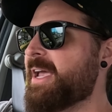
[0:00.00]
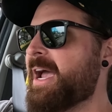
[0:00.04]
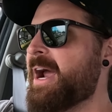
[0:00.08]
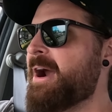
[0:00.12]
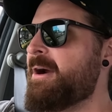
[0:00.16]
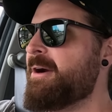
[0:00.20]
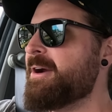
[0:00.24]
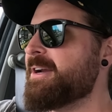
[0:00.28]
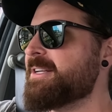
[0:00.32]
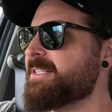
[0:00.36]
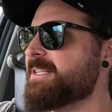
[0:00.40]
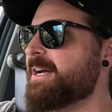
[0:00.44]

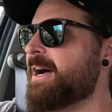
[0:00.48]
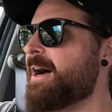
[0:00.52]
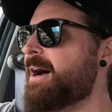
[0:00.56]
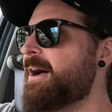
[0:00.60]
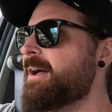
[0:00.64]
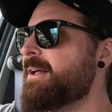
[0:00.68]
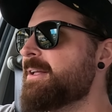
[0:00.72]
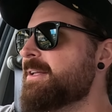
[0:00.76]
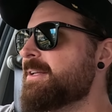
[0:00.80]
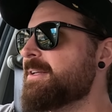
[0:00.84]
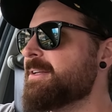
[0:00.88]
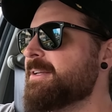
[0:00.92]

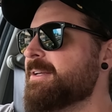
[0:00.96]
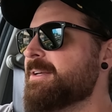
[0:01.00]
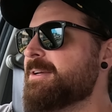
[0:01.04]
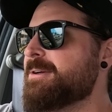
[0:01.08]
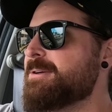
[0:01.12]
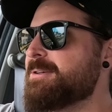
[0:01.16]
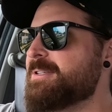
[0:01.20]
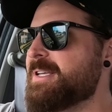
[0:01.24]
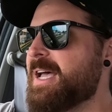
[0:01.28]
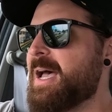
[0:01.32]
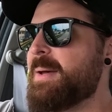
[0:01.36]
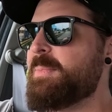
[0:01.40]
character
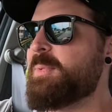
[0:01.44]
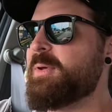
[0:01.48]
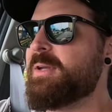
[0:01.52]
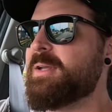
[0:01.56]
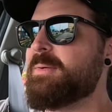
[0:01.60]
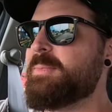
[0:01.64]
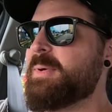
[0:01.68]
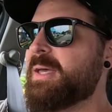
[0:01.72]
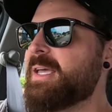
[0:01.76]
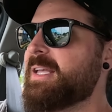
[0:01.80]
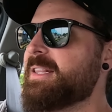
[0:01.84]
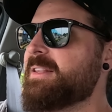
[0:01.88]
who's happy
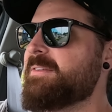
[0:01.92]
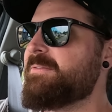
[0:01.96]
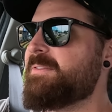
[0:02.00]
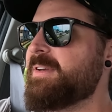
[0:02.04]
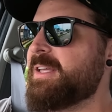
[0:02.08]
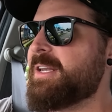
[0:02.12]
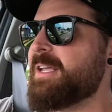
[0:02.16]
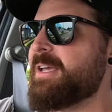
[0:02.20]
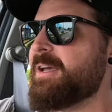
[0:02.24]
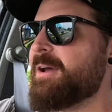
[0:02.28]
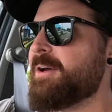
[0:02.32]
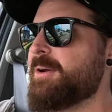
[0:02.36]
to be in the
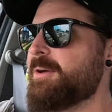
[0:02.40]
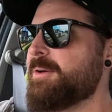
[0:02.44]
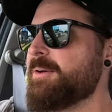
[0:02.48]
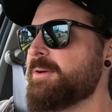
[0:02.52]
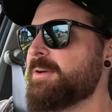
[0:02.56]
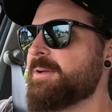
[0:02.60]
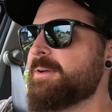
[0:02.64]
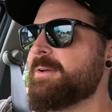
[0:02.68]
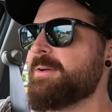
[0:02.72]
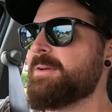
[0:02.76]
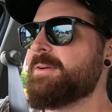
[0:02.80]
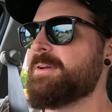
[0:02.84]
video
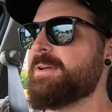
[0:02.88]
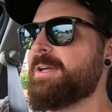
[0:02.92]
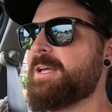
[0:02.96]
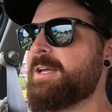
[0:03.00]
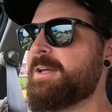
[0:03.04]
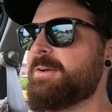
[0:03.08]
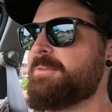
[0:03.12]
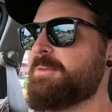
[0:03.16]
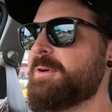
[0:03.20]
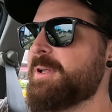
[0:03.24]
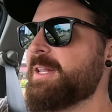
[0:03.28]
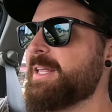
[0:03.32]

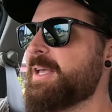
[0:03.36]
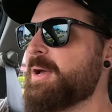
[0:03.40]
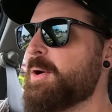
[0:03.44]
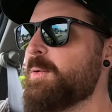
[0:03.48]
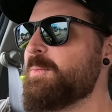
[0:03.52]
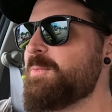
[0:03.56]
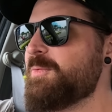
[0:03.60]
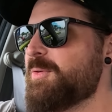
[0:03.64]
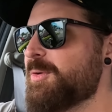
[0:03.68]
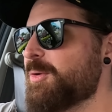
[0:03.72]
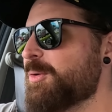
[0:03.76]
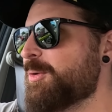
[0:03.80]
and really
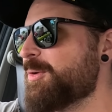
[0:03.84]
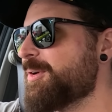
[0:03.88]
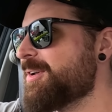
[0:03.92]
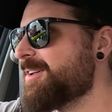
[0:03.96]
helpful.